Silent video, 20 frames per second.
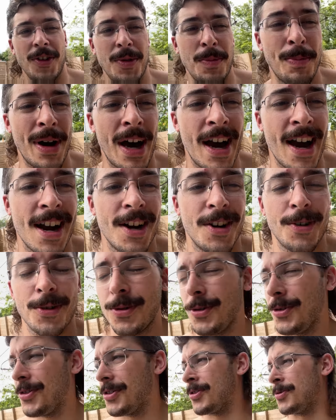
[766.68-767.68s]
some power
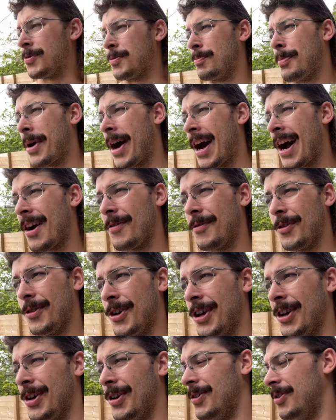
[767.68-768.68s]
tools, because we're powerful
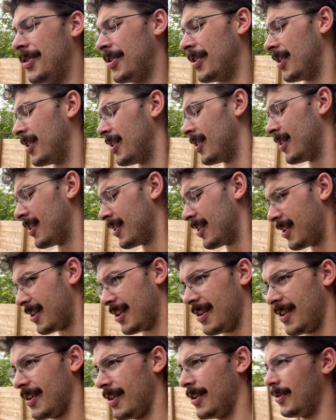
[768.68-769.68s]
dudes. We got some
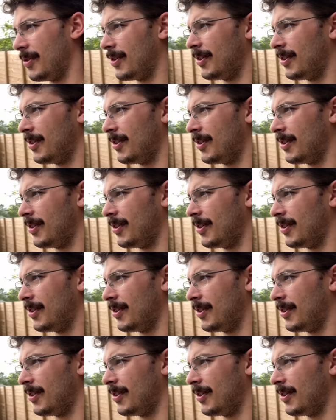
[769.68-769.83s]
corners